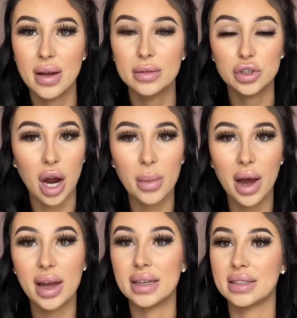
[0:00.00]

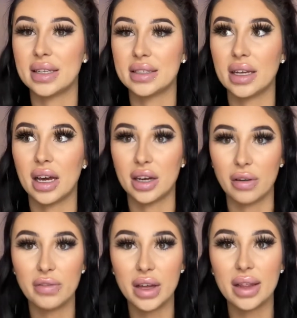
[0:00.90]
trauma? Is this a gut
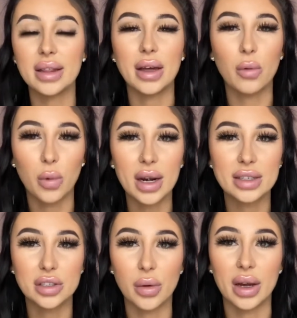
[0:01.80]
feeling? Like what is
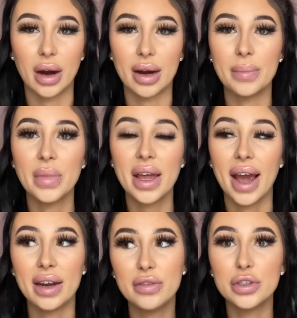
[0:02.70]
going on?
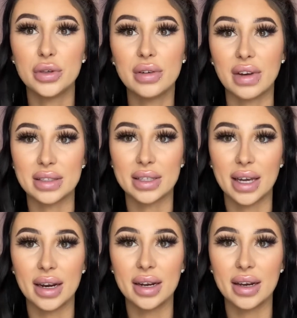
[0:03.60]
And if you do
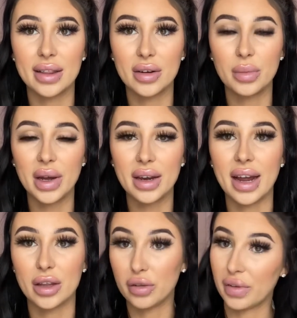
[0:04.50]
investigate it a little bit
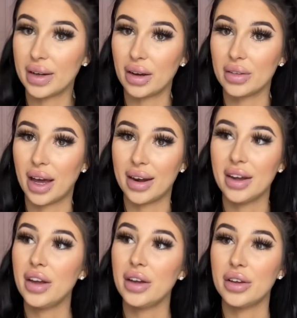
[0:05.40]
and you find out that
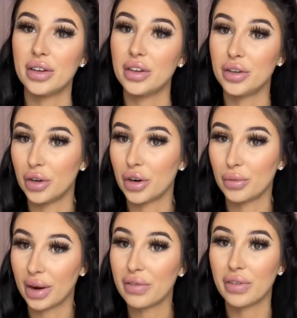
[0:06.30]
your
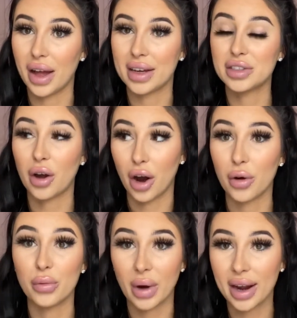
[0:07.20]
red flags are
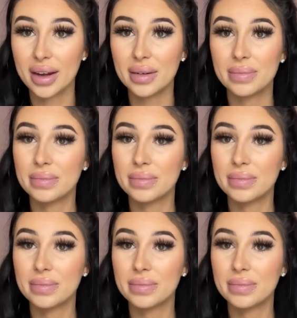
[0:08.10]
right,